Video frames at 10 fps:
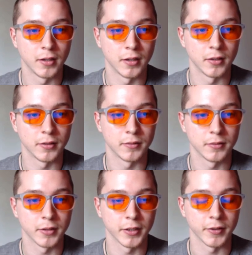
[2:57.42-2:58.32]
uh,
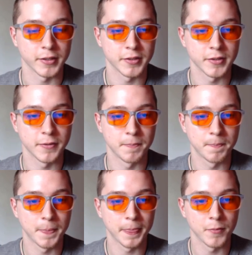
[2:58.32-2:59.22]
larynx,
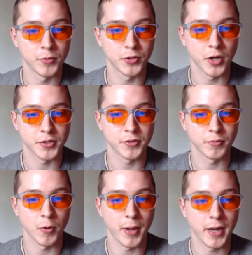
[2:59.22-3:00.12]
which causes
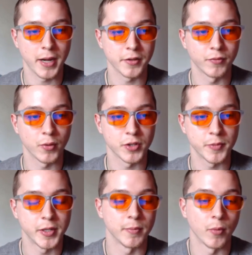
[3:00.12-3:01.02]
throat pain and the voice to
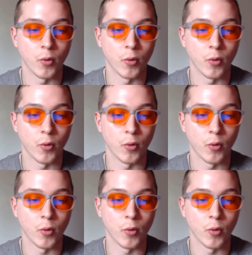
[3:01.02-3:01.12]
become